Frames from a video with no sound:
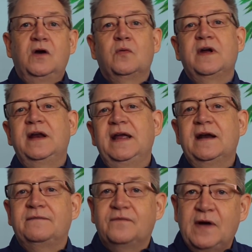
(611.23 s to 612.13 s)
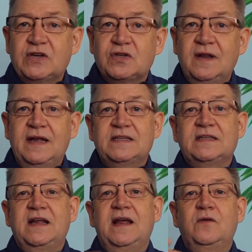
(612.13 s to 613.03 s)
we're going to get a fresh
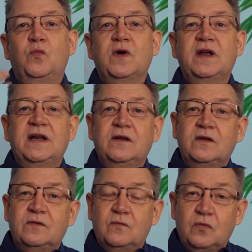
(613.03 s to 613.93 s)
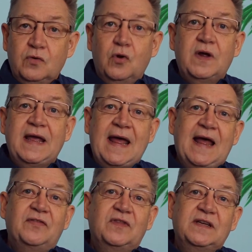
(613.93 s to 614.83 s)
list and we're going to look
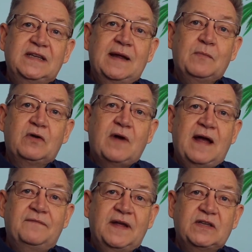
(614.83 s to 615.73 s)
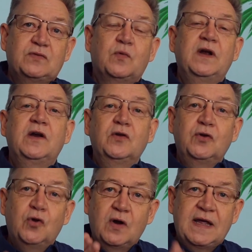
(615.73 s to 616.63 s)
at the demographics. We're going to
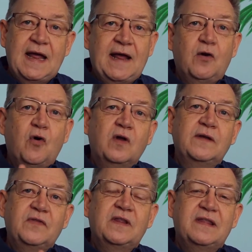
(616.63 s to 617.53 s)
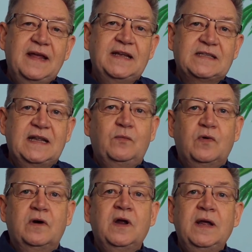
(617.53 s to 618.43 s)
look at all of the things that
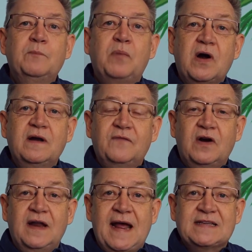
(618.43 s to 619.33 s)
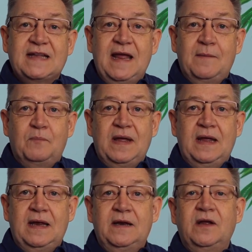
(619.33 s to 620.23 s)
were part of our last
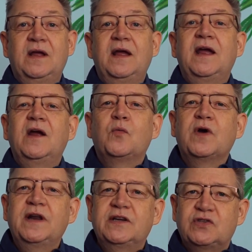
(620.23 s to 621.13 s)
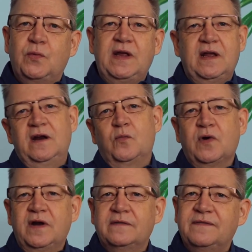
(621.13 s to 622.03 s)
campaign, and we're going to tweak it and
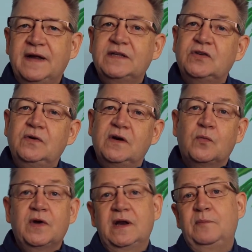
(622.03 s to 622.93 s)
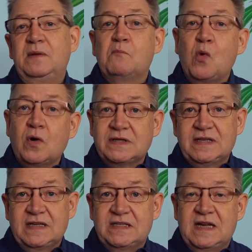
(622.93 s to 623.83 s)
we're going to fine tune it, and we're going to be more
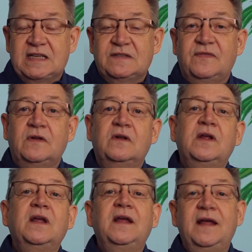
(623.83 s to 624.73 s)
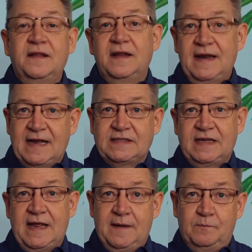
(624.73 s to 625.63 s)
successful in the next
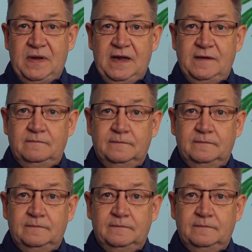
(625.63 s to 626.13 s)
campaign.